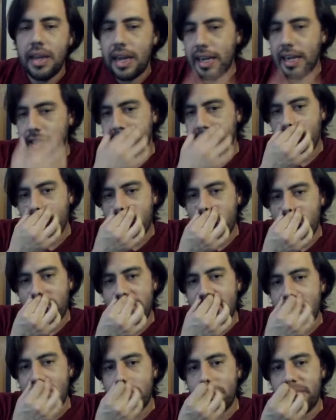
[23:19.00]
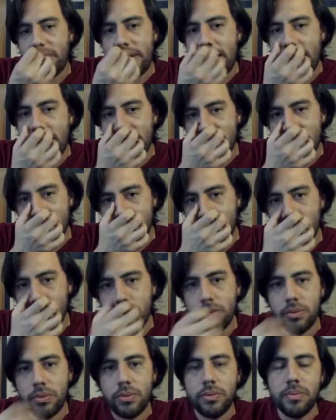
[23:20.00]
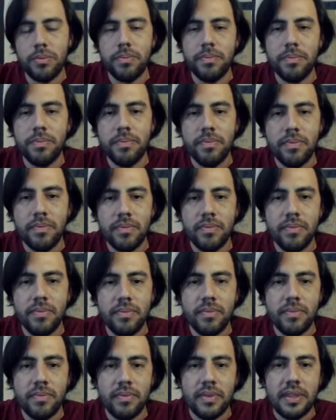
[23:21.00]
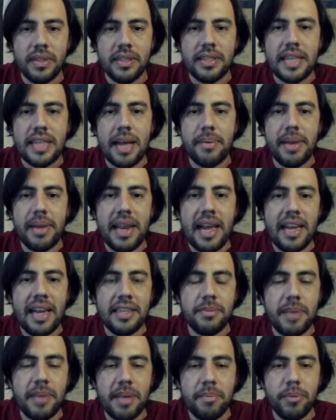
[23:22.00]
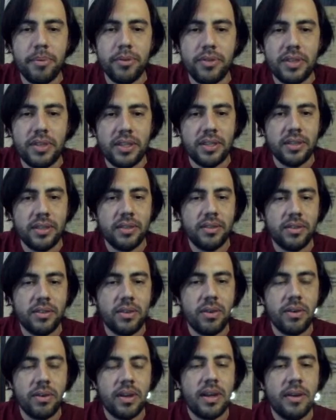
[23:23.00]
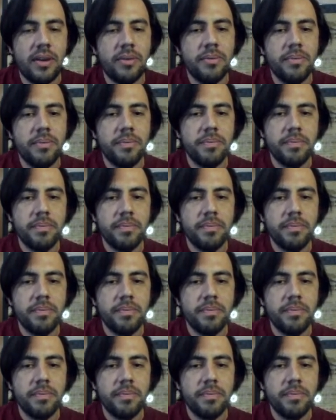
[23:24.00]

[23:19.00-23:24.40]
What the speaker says: also probably I would like just to stabilize my position somehow.